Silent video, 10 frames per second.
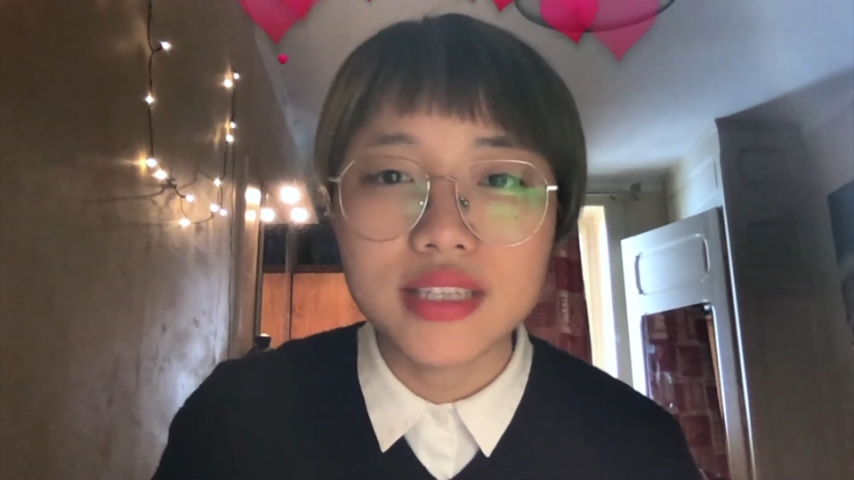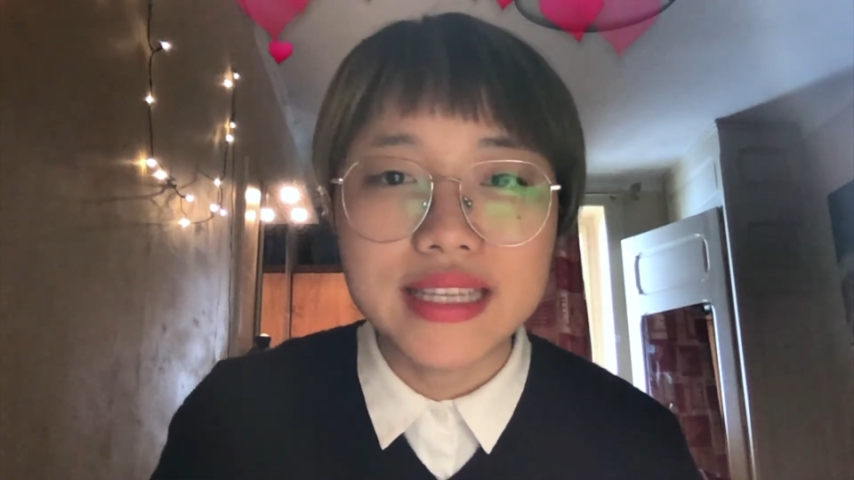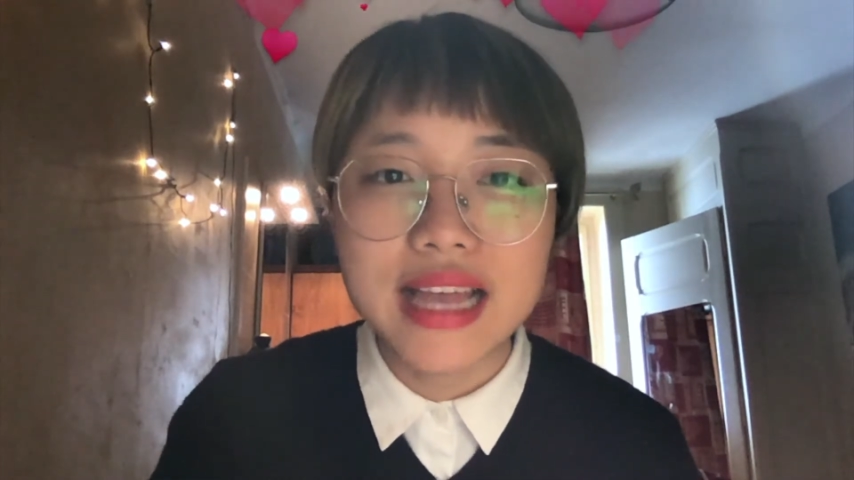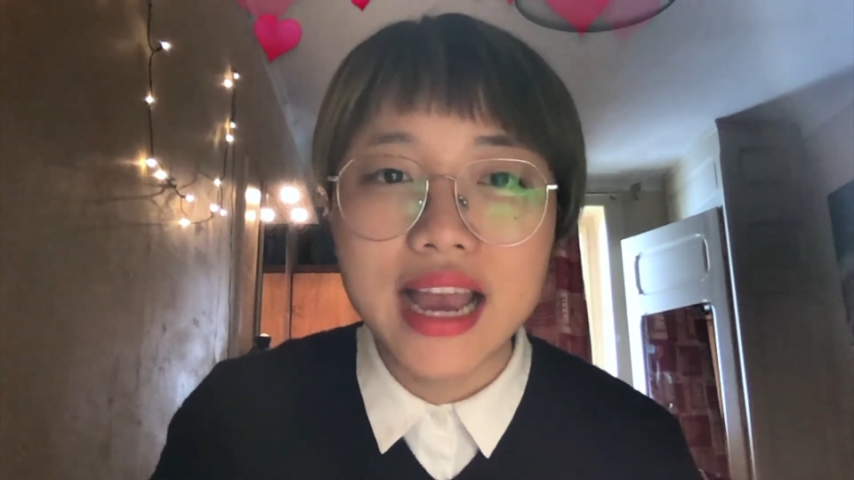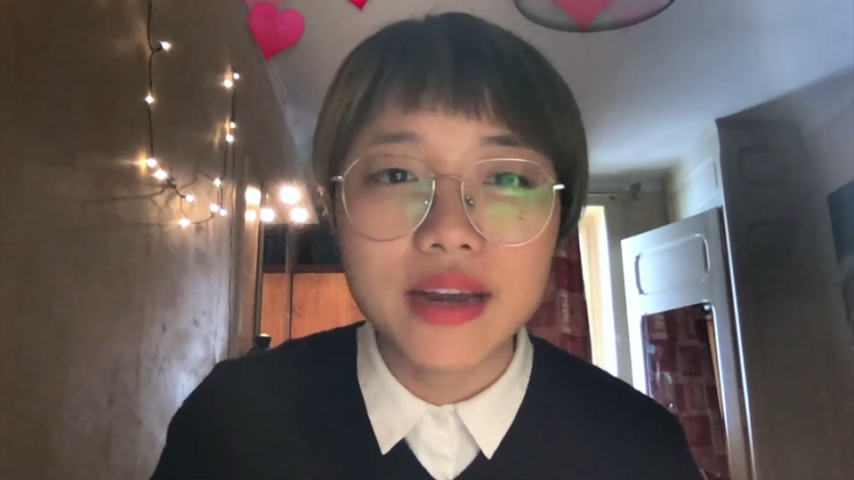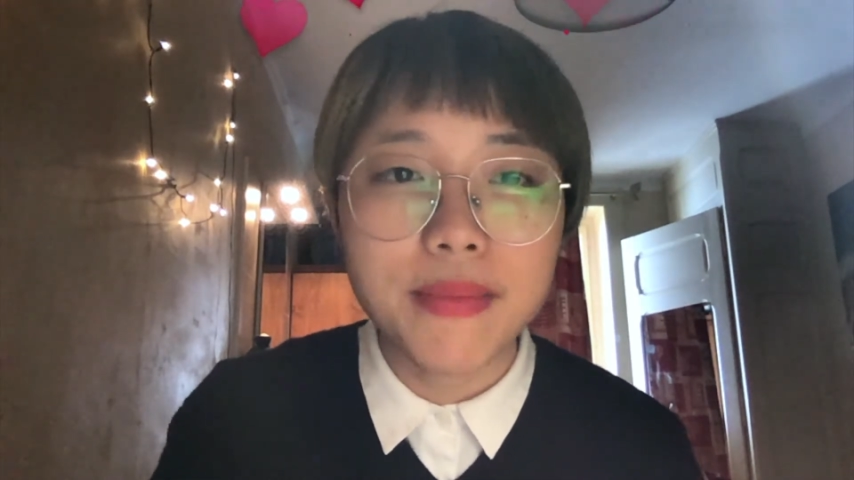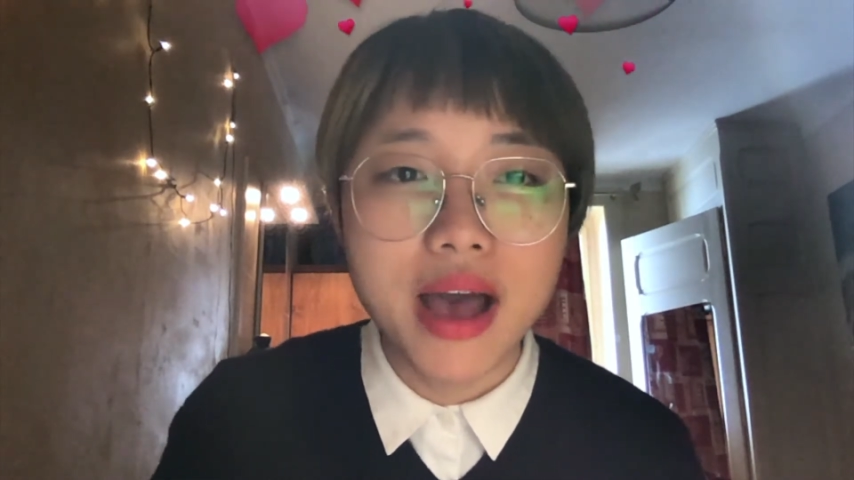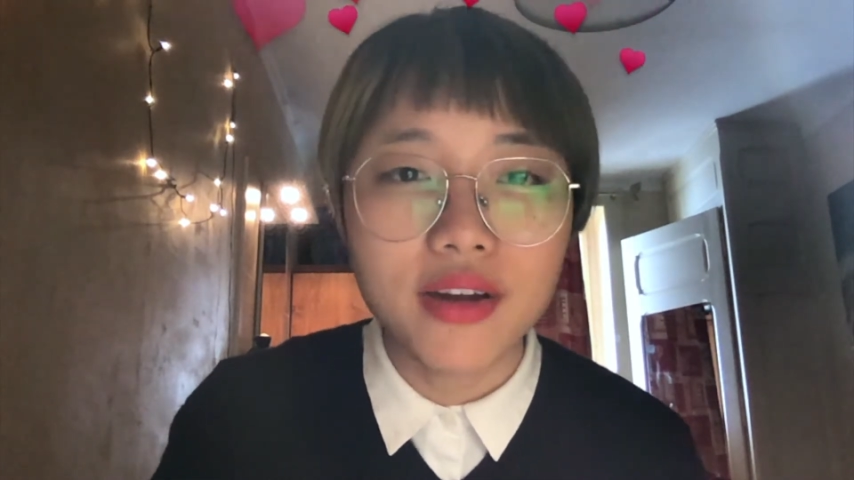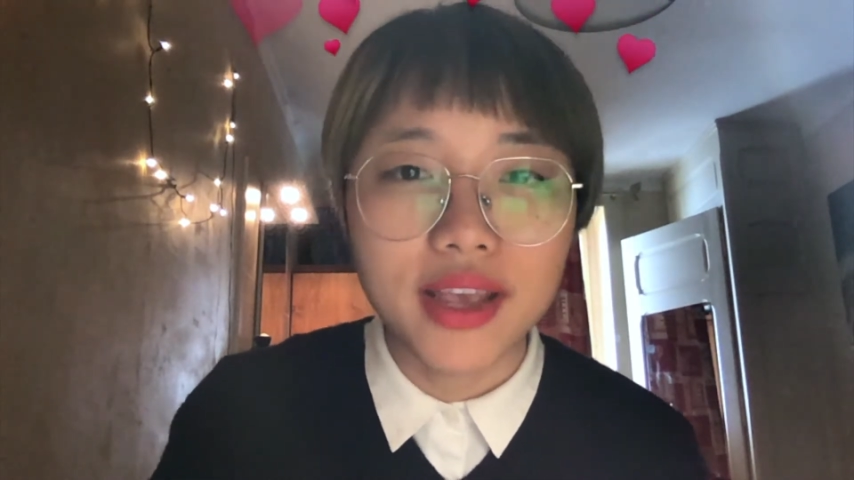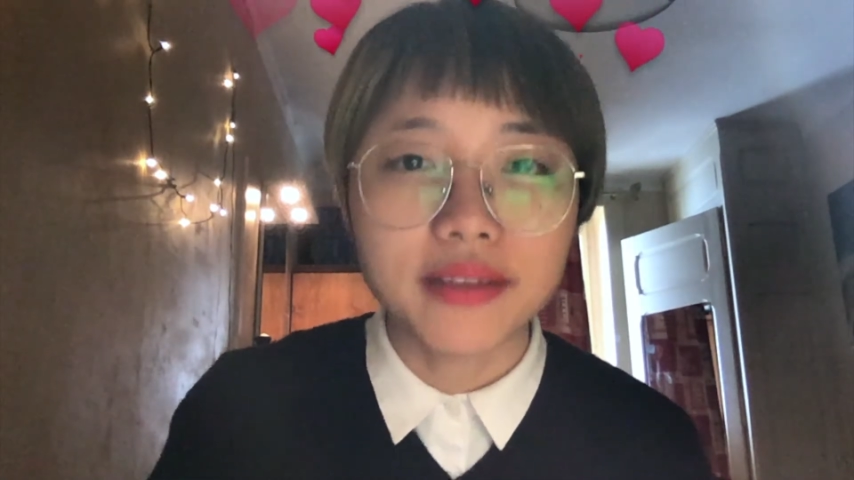denied
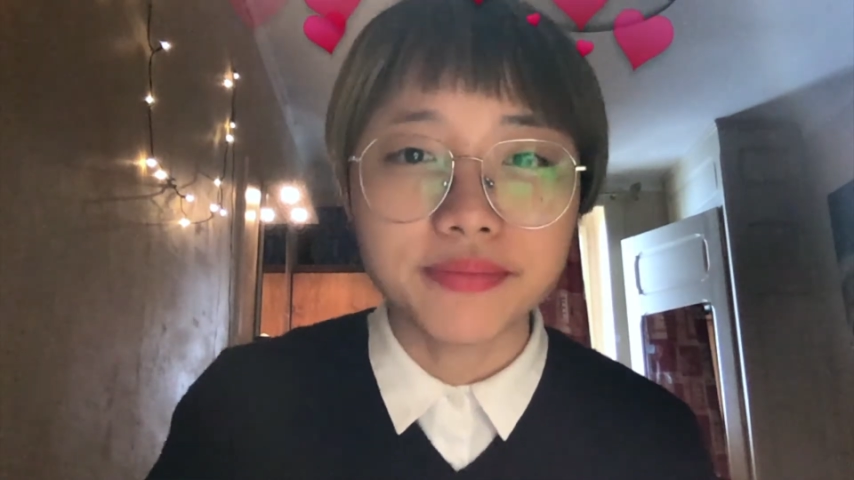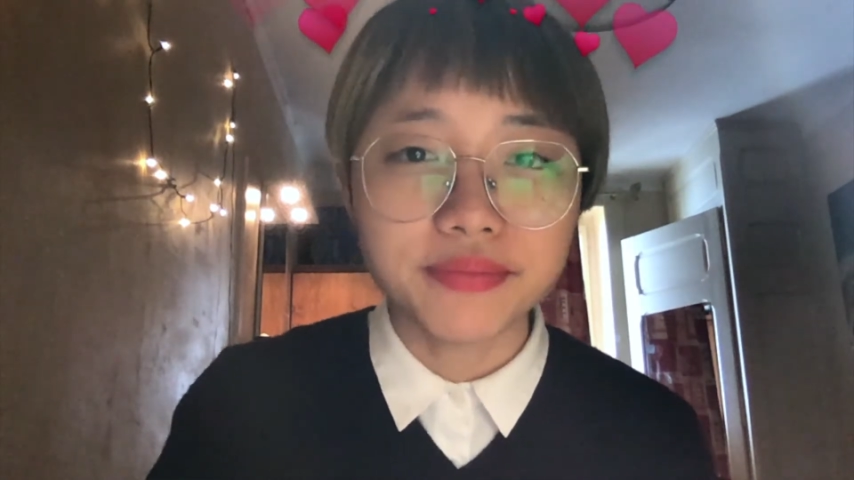about it.